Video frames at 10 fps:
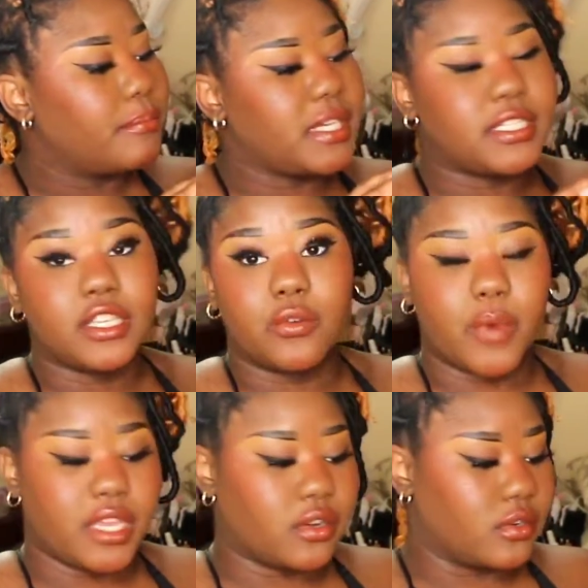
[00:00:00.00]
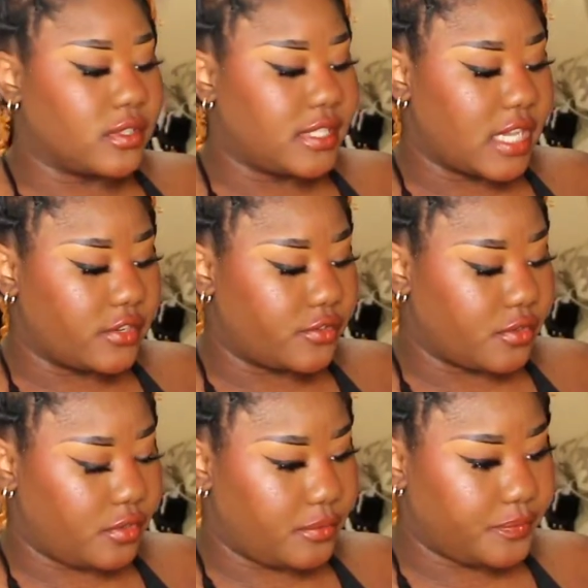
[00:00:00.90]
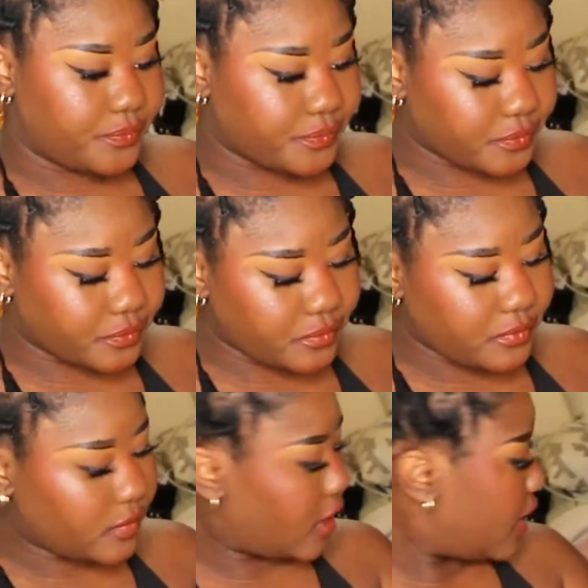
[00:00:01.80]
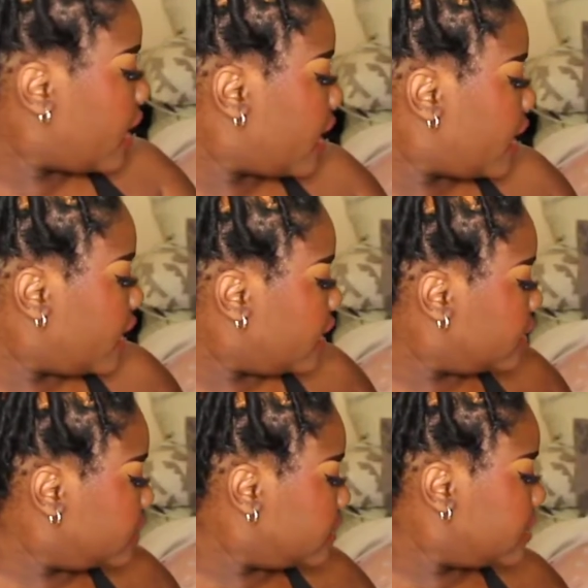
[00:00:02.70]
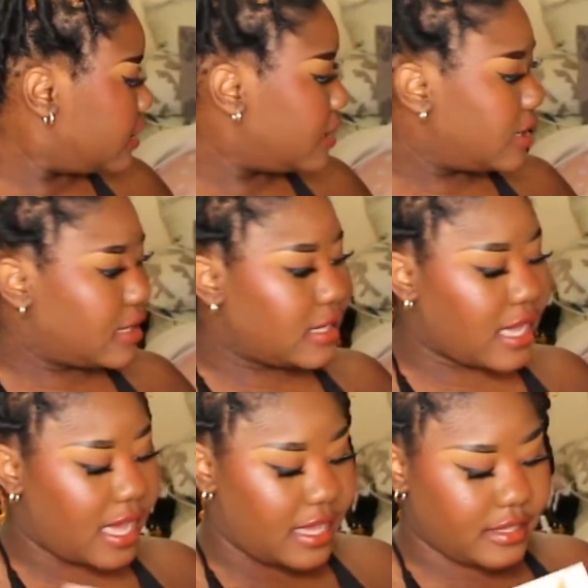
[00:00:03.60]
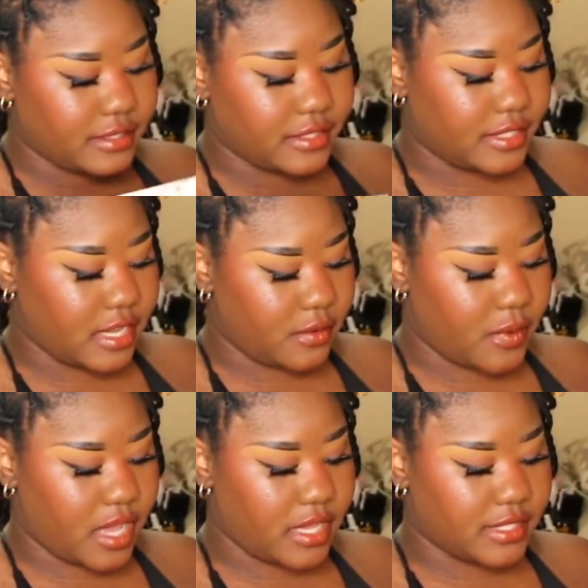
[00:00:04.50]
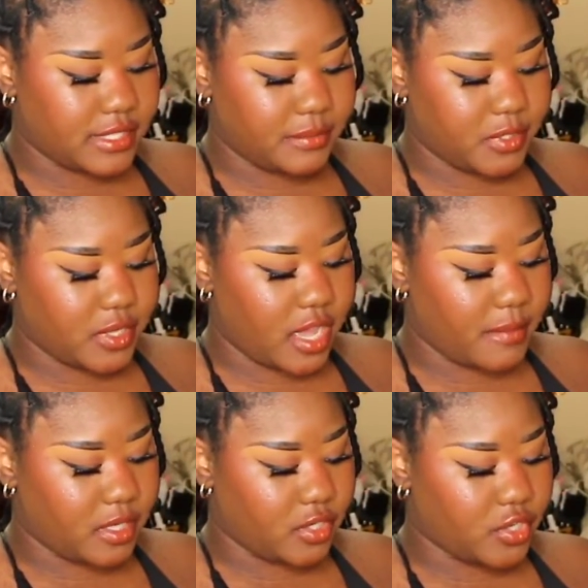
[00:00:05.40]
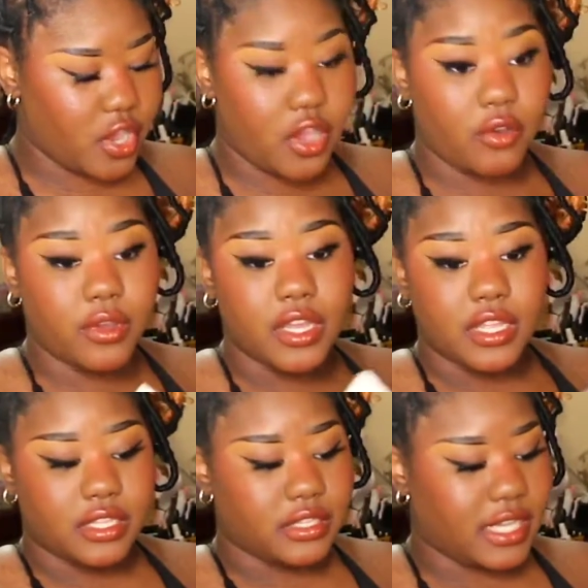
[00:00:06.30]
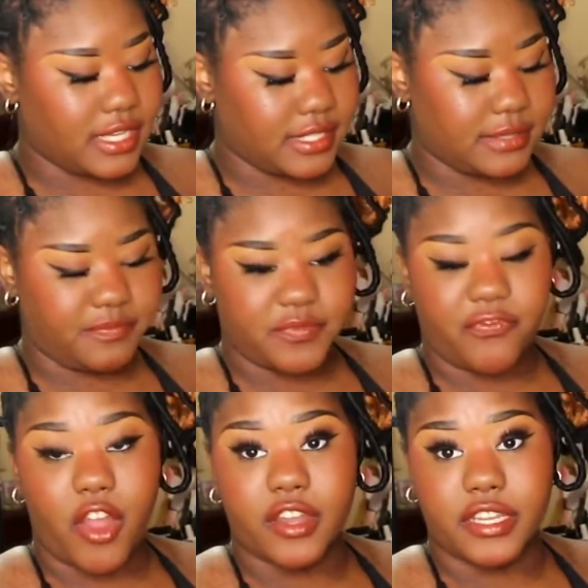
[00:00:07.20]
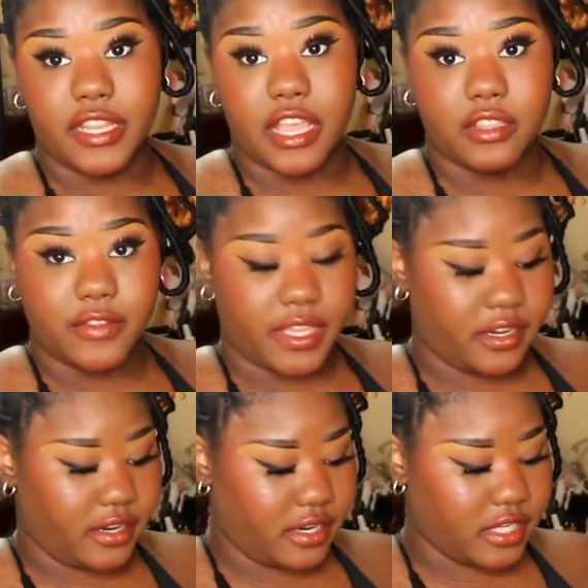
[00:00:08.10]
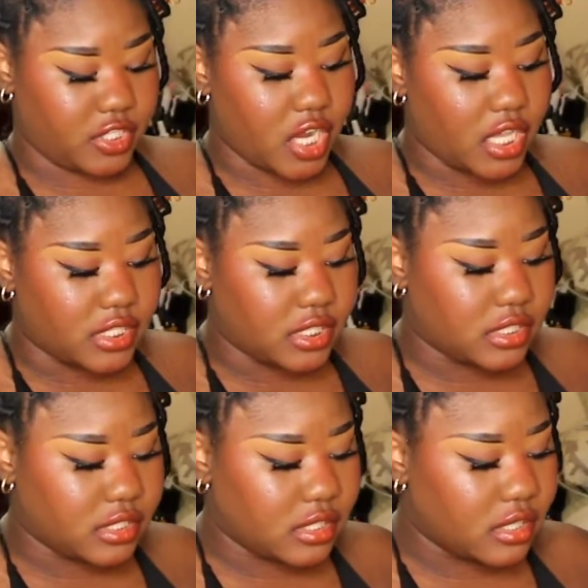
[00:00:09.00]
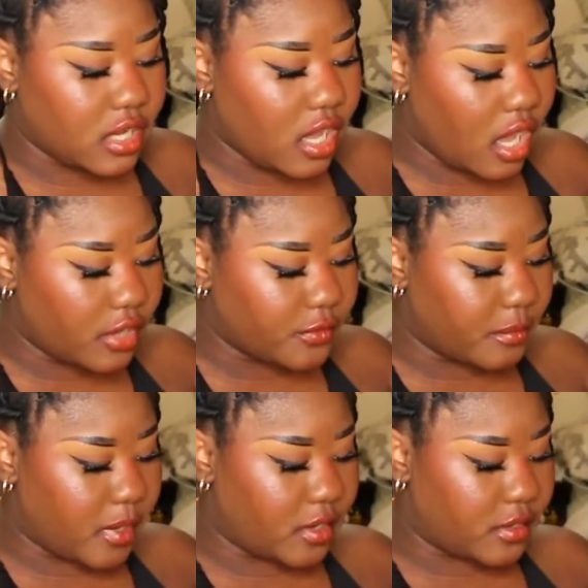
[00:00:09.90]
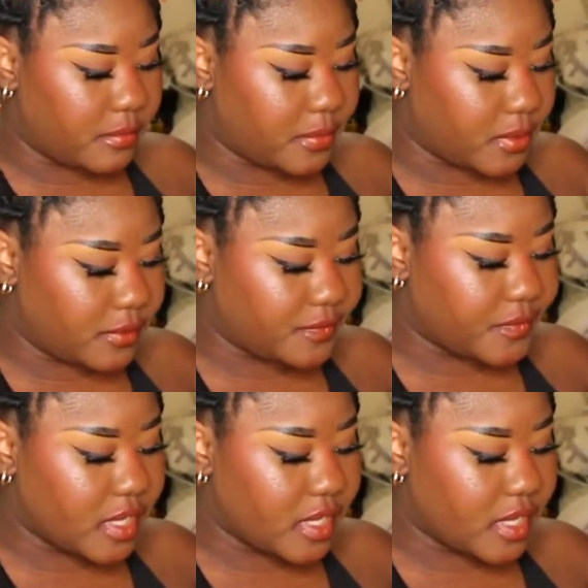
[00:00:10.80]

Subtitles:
basic white girl central. And I understand why it seemed to come and go like a fart in an elevator. It just unremarkable.